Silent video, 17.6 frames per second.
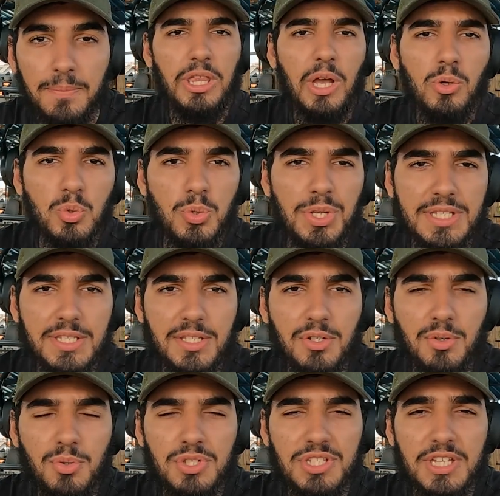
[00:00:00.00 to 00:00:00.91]
Without
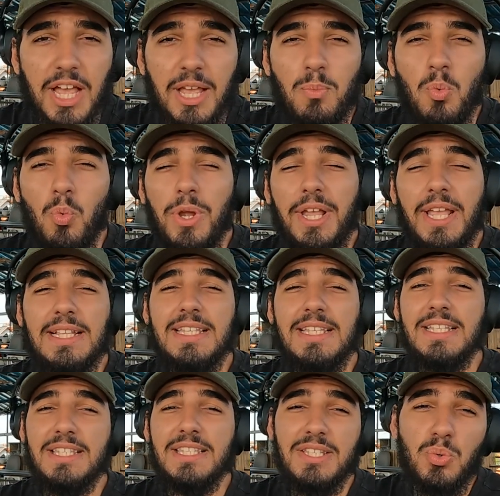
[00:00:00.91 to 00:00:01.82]
wasting your time, we
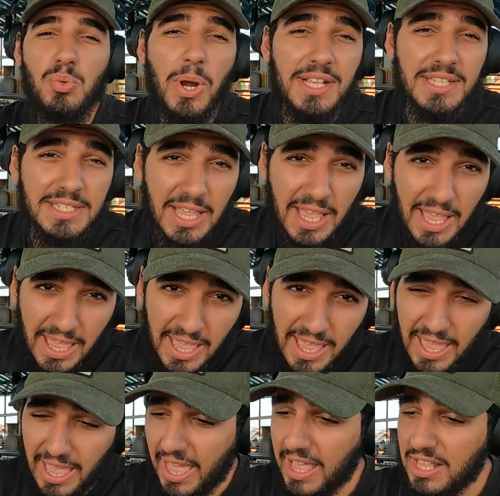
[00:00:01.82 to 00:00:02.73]
get in straight
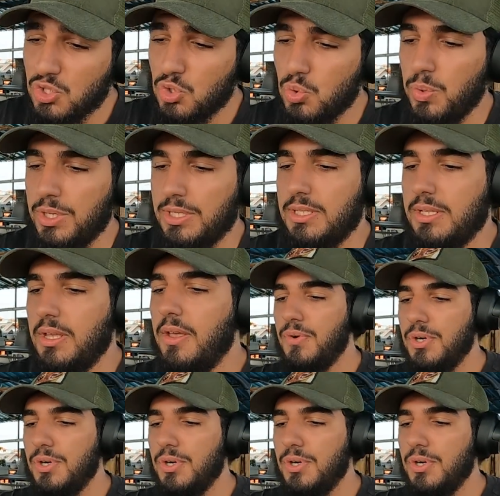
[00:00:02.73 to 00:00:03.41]
into it.